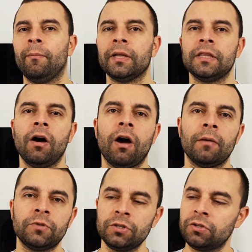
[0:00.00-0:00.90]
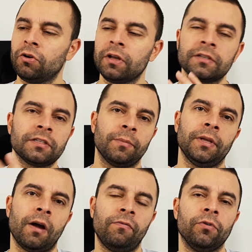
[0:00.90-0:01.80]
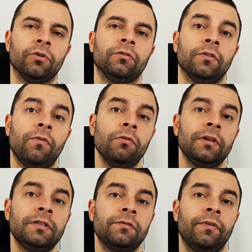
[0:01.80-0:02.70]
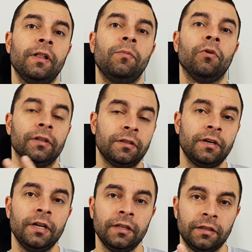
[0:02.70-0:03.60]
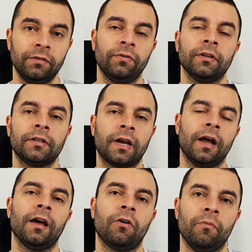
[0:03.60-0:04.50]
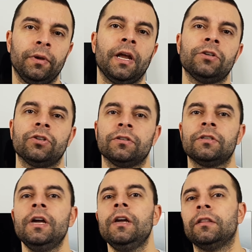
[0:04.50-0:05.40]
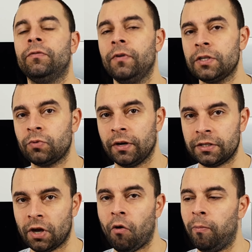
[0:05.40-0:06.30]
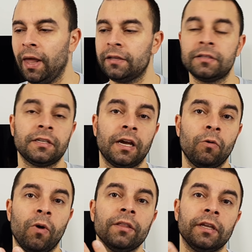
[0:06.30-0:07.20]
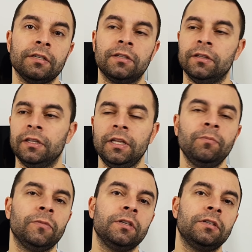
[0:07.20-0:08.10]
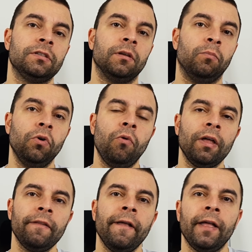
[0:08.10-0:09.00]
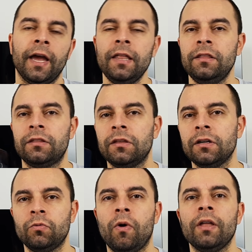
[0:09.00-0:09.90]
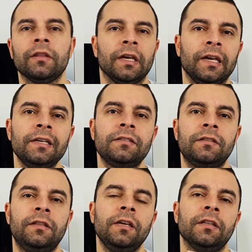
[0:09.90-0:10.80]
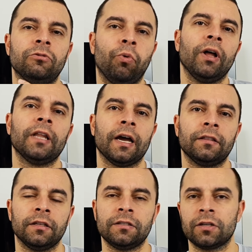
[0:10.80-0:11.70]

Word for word: But now I'm just gonna sum it up for you. The phone is available in three different color combinations. The first one is all black, the second one is the denim, this is the blue one, and the third one is the twilight.